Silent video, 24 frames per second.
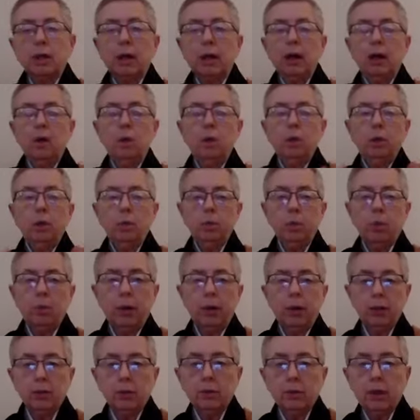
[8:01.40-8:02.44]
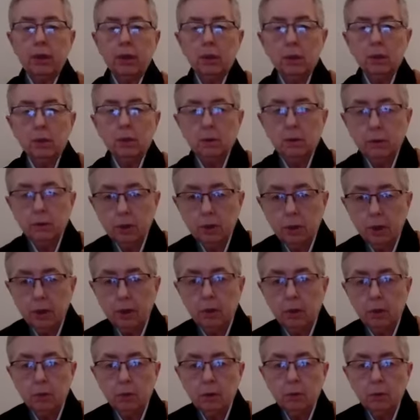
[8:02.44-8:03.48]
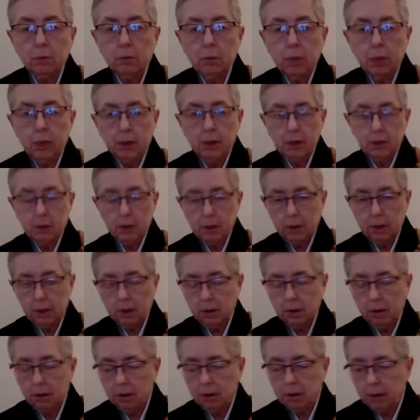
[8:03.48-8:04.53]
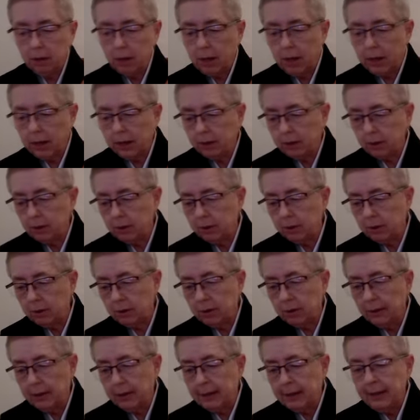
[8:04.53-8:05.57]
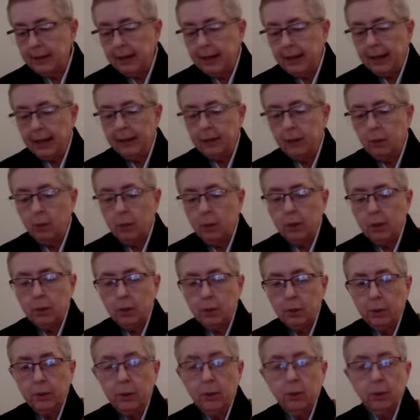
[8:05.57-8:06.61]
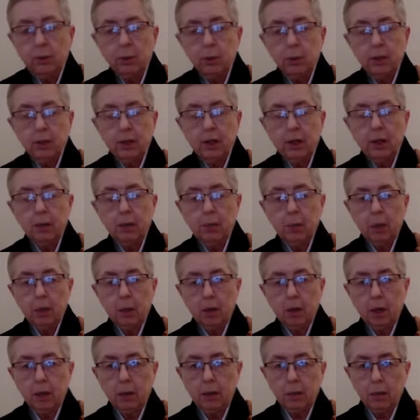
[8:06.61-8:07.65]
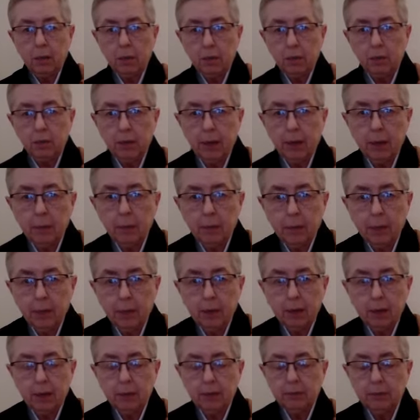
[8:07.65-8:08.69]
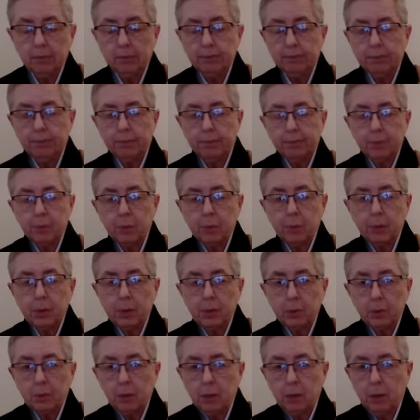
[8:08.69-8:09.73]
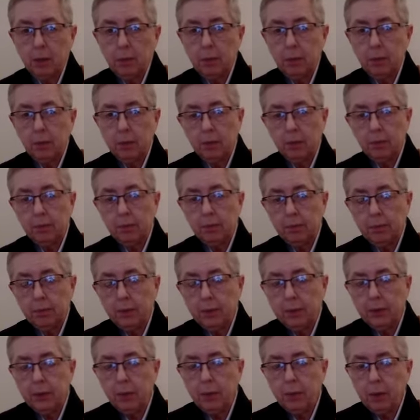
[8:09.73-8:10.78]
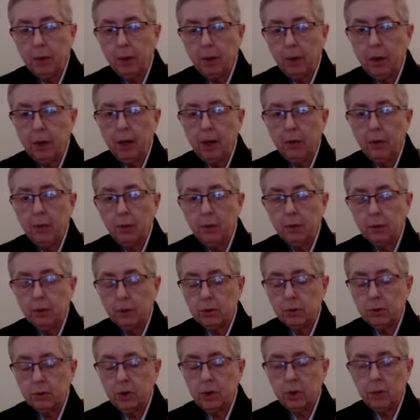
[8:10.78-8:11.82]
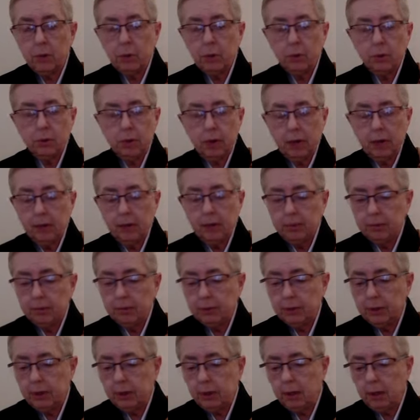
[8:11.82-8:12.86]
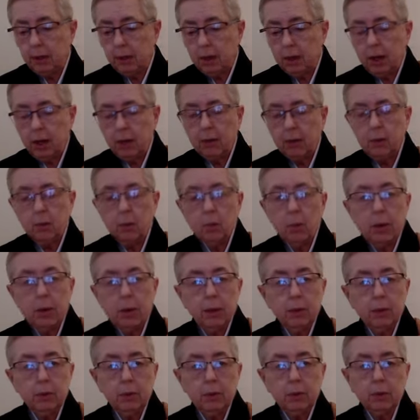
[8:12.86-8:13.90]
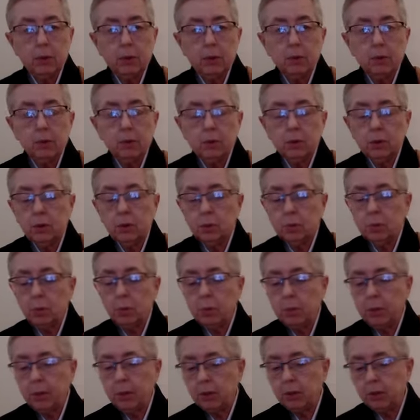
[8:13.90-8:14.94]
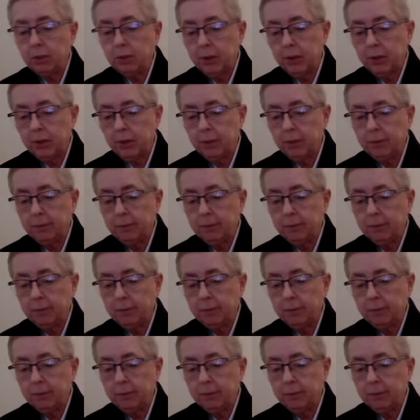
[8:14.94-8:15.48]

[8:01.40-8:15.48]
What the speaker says: how we perpetuate delusion in our own minds and in our actions. I don't want to go into it today, but I would recommend it. Spend some time with it. Think about how it describes your life and the way in which delusion is perpetuated.